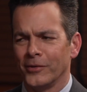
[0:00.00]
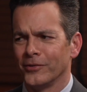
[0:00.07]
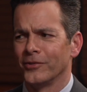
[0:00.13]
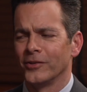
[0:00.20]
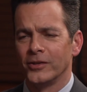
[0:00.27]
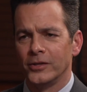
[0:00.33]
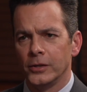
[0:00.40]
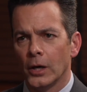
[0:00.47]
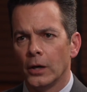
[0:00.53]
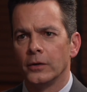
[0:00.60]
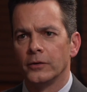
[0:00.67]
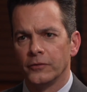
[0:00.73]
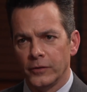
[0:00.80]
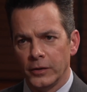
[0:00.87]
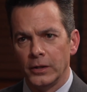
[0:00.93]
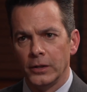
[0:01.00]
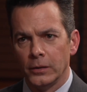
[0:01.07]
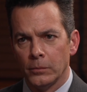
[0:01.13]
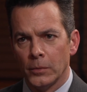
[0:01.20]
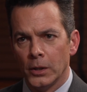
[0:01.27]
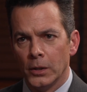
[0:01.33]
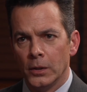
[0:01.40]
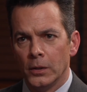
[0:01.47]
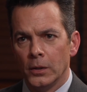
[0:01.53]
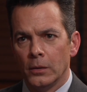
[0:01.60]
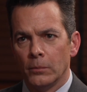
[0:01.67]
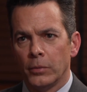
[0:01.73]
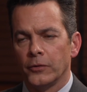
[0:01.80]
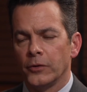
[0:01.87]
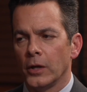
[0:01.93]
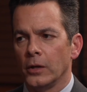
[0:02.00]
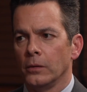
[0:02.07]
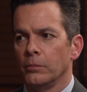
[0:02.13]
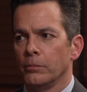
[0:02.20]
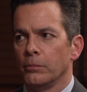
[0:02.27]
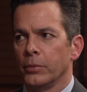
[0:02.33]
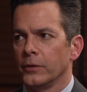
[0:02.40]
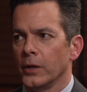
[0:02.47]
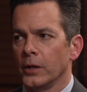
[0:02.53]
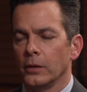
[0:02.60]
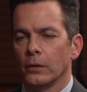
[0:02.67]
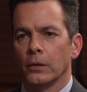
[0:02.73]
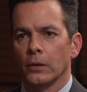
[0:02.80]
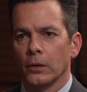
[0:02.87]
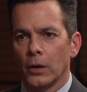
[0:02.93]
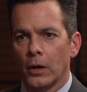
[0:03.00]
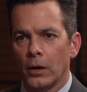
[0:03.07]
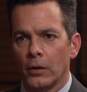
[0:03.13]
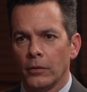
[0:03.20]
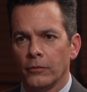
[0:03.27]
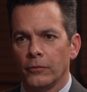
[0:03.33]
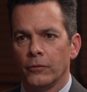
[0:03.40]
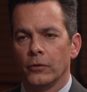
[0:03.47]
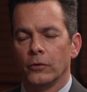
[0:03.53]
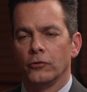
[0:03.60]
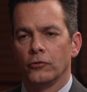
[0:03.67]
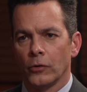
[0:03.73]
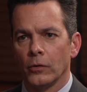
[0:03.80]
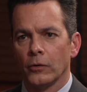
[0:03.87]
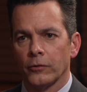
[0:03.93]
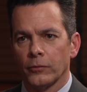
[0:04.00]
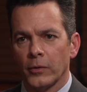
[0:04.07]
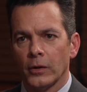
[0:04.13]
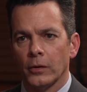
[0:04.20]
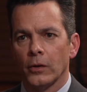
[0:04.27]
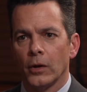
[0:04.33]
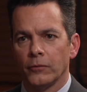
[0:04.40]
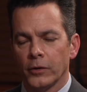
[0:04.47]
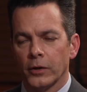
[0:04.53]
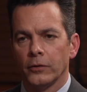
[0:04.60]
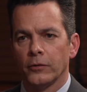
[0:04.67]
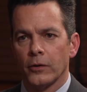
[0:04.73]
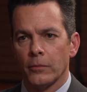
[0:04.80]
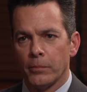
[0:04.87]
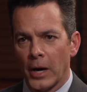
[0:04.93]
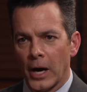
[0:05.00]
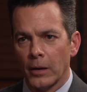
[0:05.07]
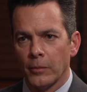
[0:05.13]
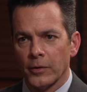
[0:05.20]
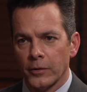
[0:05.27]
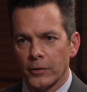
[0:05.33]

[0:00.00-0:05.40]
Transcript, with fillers: this is a young team, but they, but they love journalism. They love getting to the bottom of